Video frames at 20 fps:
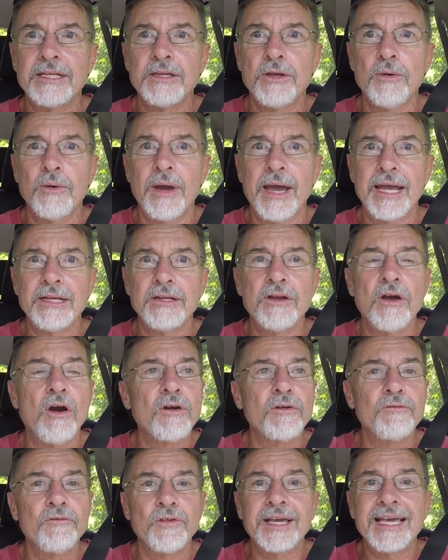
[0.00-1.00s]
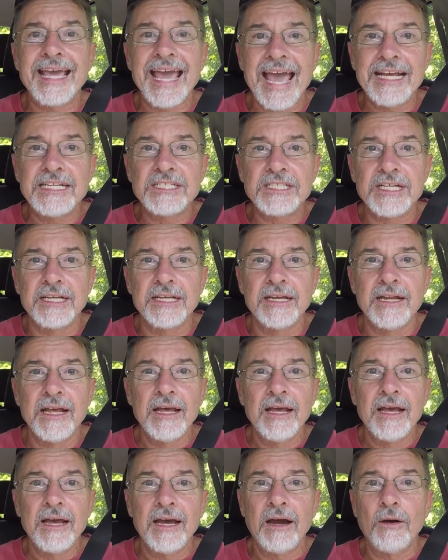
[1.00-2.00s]
you a notification
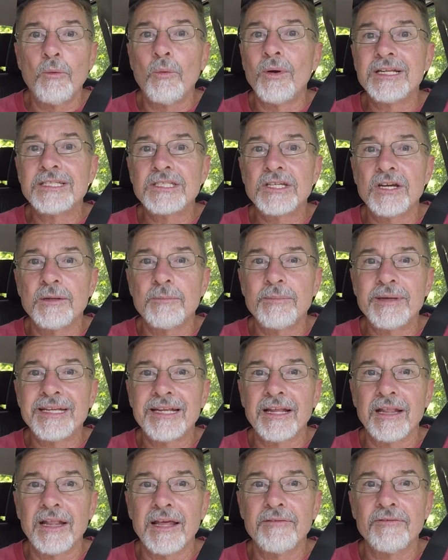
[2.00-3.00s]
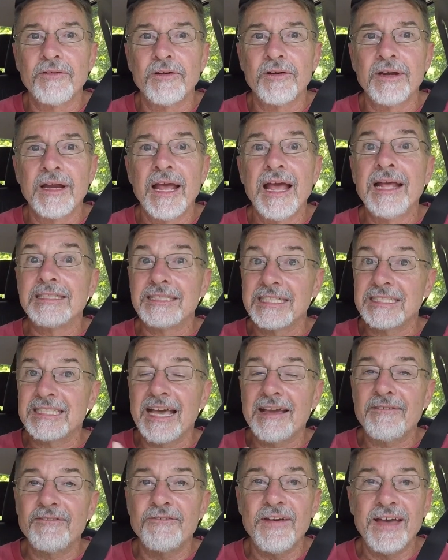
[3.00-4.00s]
when it's going to be delivered, just
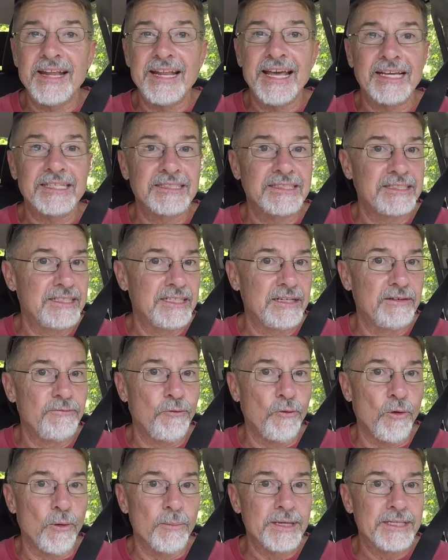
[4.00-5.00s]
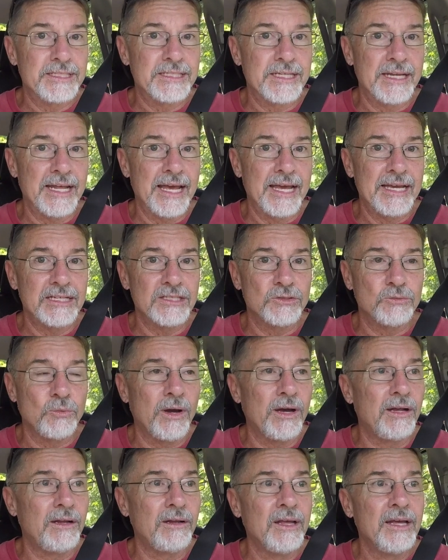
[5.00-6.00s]
like FedEx did for me today as
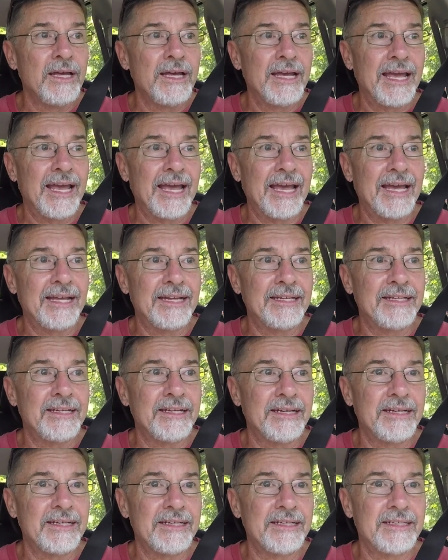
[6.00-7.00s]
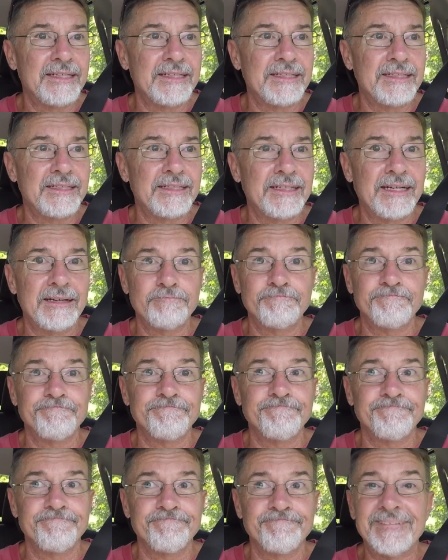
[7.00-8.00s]
well. And
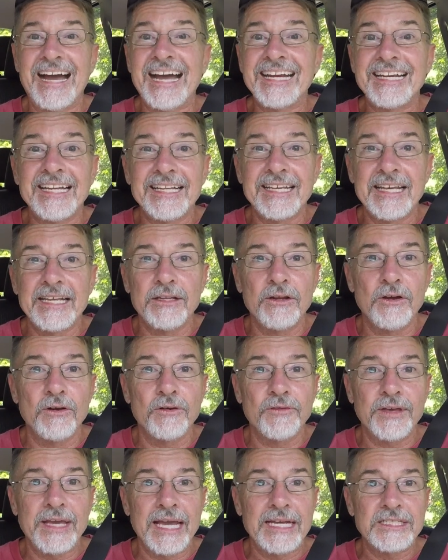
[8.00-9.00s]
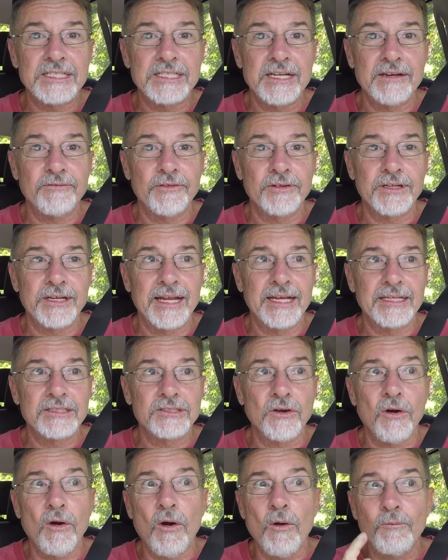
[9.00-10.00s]
I didn't get a notification yet for today,
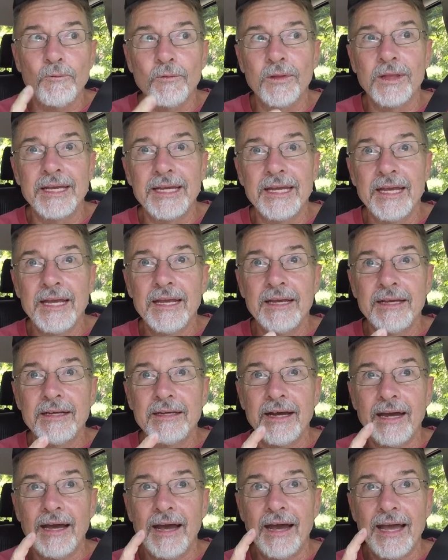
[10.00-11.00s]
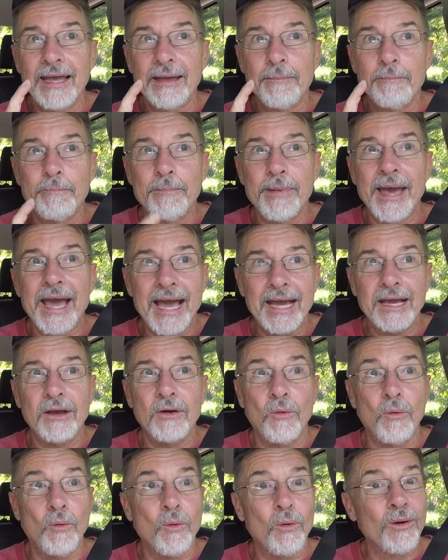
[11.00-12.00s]
so hopefully I am back,
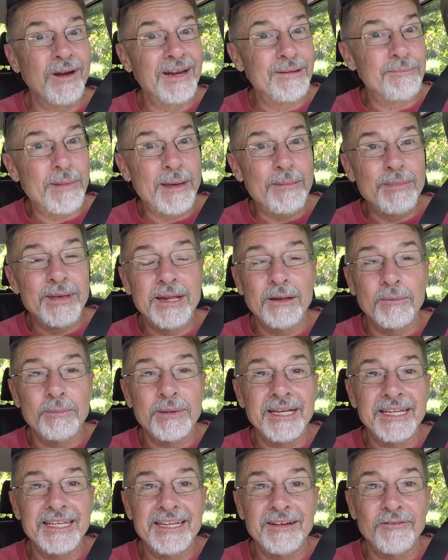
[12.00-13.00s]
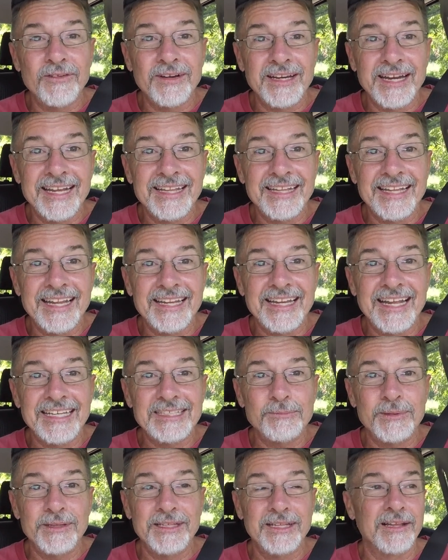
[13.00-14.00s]
or maybe it'll be a different day that that's
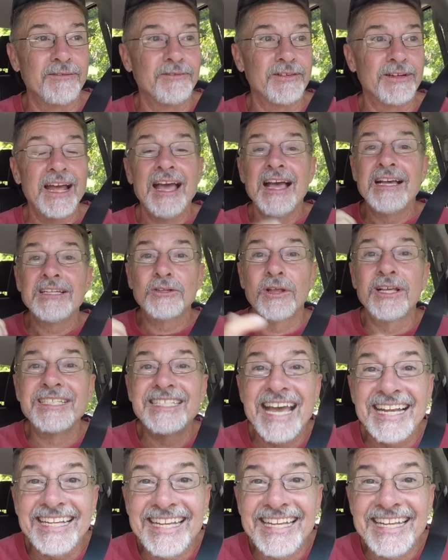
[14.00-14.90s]
being delivered. So let's head